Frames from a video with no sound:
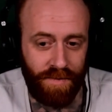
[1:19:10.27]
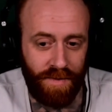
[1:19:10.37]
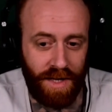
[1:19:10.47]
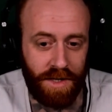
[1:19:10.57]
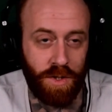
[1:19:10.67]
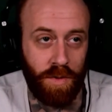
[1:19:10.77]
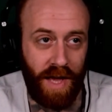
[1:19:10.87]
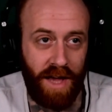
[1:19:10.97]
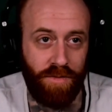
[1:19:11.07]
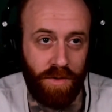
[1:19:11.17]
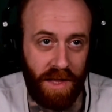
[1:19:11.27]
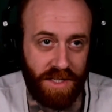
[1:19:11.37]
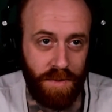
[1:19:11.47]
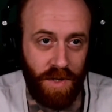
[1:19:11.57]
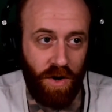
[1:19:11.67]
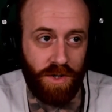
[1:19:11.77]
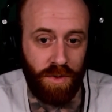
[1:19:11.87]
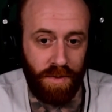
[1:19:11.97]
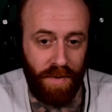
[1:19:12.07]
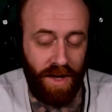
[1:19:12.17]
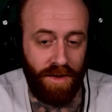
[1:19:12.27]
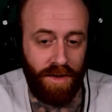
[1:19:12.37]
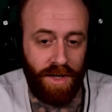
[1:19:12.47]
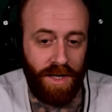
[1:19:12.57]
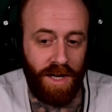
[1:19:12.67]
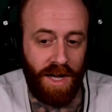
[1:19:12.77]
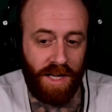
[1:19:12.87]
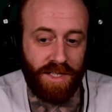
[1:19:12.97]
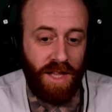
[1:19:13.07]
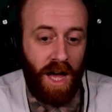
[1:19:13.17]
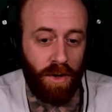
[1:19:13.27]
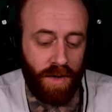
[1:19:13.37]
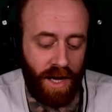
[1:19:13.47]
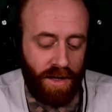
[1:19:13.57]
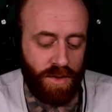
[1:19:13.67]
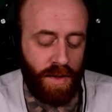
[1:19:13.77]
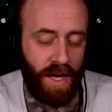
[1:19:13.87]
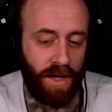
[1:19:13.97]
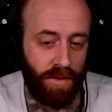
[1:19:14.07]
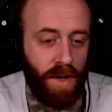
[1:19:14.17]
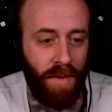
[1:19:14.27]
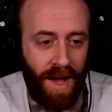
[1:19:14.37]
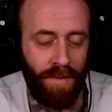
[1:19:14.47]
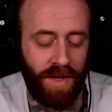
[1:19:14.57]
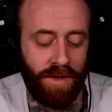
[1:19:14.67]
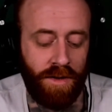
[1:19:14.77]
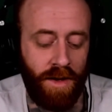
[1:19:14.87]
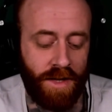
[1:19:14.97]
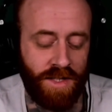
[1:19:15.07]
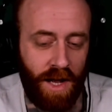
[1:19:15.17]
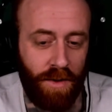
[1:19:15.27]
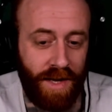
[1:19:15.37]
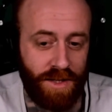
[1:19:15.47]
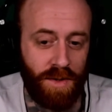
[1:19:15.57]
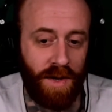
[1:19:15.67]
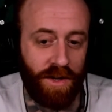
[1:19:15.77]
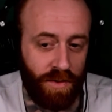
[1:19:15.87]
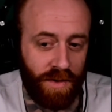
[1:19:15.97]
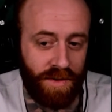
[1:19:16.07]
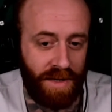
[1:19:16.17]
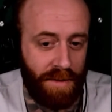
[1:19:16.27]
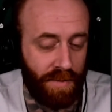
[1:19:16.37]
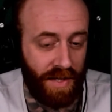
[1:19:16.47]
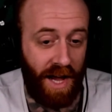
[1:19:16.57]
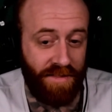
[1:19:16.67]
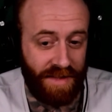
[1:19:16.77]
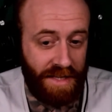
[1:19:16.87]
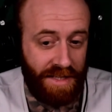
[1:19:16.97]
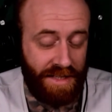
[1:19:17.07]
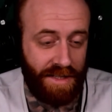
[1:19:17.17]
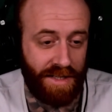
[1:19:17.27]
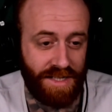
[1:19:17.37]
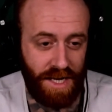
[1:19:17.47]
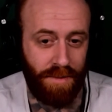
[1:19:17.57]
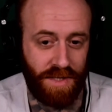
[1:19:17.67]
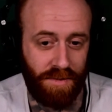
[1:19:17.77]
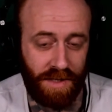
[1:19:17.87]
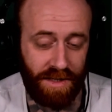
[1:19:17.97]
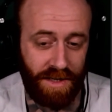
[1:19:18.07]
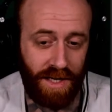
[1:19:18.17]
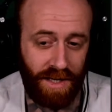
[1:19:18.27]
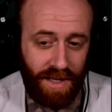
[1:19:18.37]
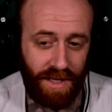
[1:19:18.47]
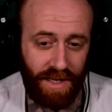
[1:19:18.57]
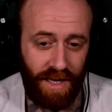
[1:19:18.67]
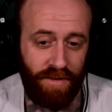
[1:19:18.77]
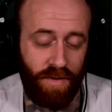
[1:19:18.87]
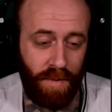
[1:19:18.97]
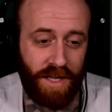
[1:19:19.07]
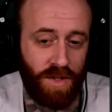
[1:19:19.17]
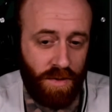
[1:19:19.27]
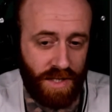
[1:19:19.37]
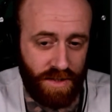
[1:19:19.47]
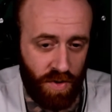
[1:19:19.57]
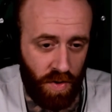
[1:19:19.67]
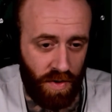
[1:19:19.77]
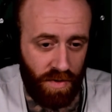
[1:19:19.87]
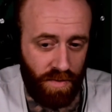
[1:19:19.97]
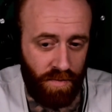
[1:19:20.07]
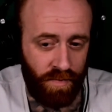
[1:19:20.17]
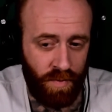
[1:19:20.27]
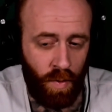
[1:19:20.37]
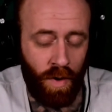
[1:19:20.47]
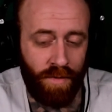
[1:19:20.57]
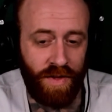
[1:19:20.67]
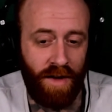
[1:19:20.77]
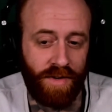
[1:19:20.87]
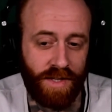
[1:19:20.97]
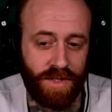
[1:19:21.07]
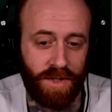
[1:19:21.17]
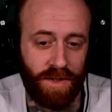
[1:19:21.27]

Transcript: And it's okay for that to be hard to admit. It's not okay to, in my opinion, it's not okay to ignorantly and blindly accept something if it makes no sense at all, or if the evidence